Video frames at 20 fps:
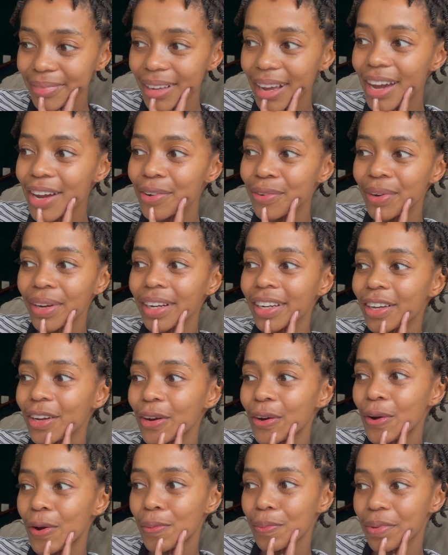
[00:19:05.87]
I really
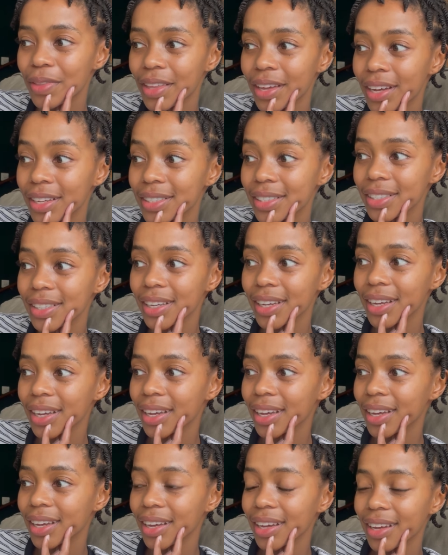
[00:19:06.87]
hope that
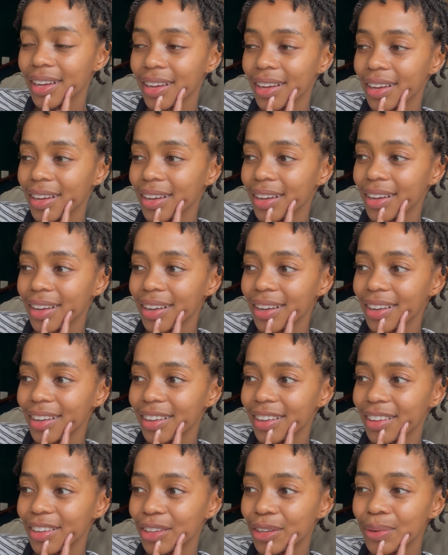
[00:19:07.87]

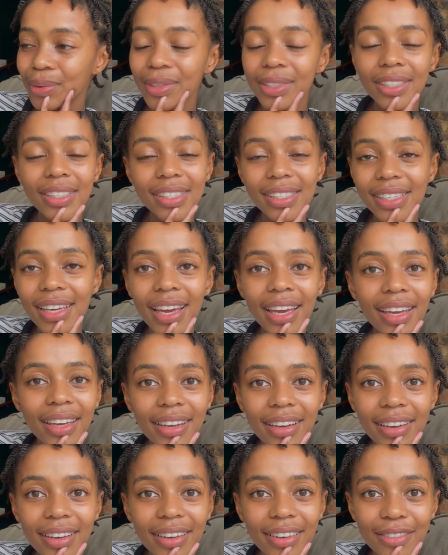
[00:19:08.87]
you will just
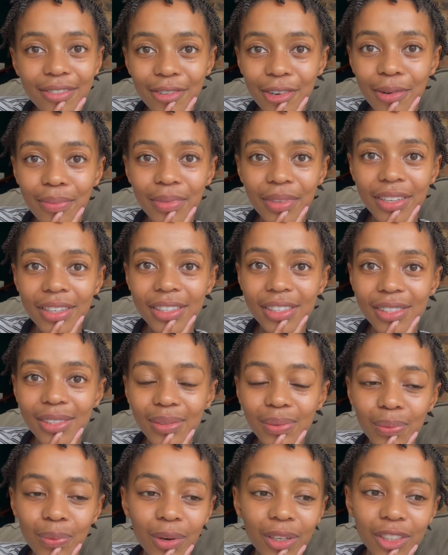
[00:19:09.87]
take from
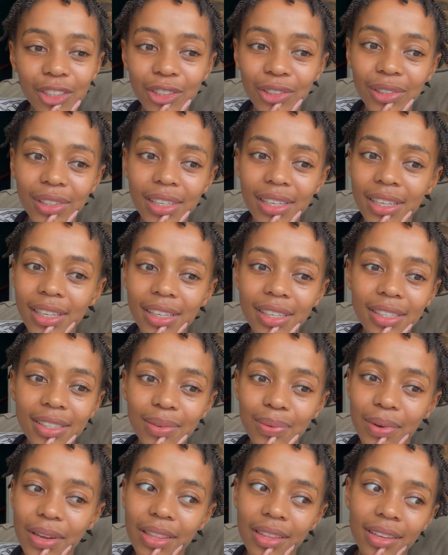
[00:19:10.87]
this what you need,
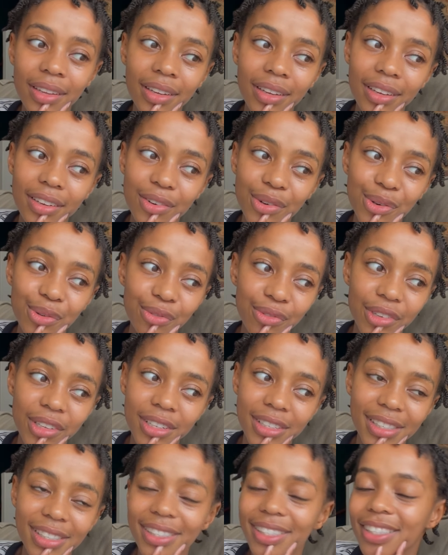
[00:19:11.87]
whether it
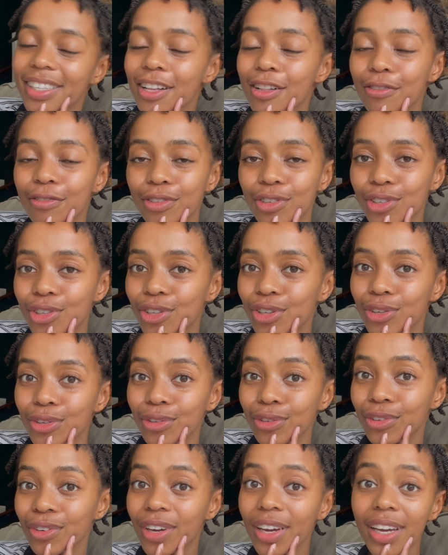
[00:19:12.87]
reveals itself to
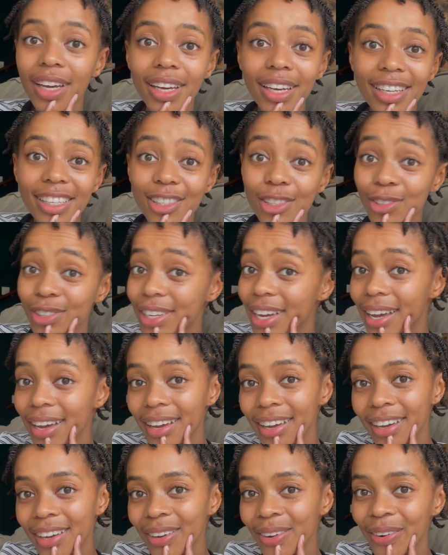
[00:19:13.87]
you
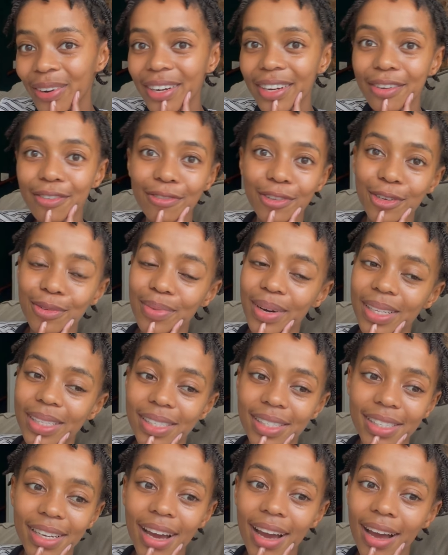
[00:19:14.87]
today or in a few
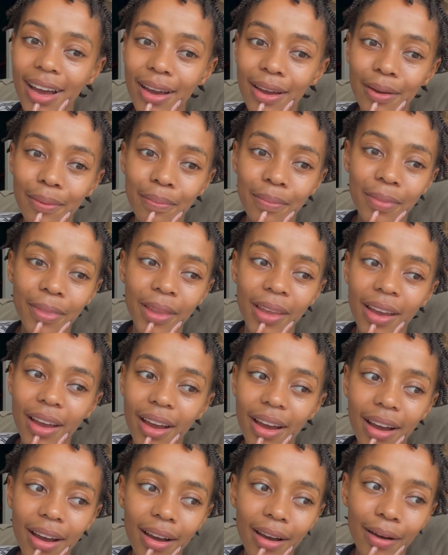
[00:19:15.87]
months' time.
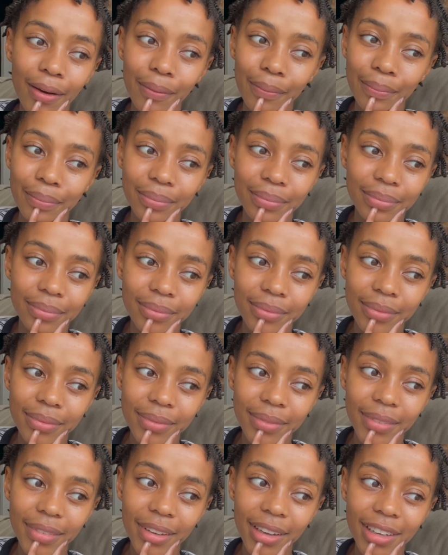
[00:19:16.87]

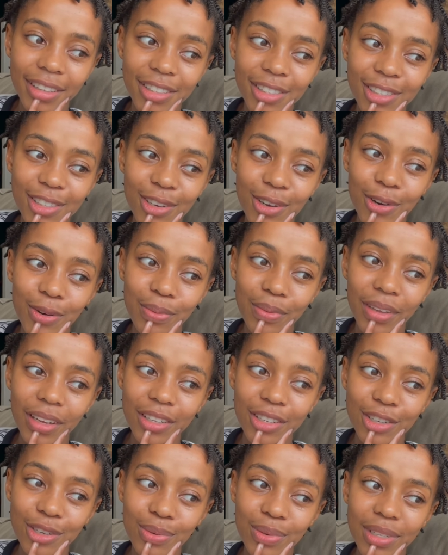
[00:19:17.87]
I just hope
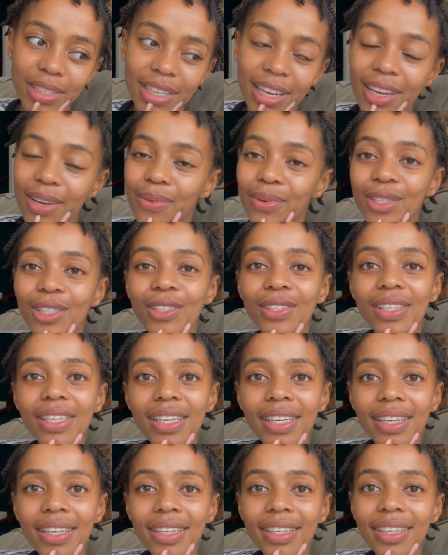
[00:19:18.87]
that you will take what you
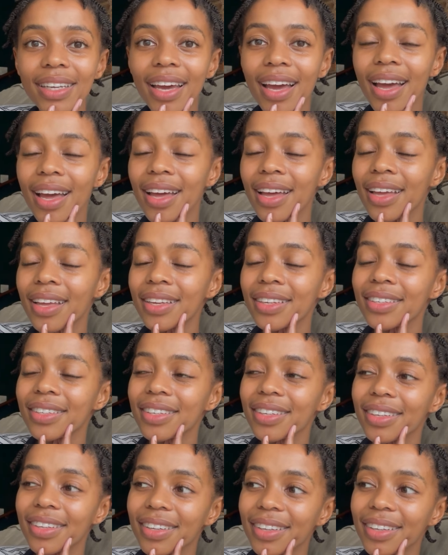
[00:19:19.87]
need and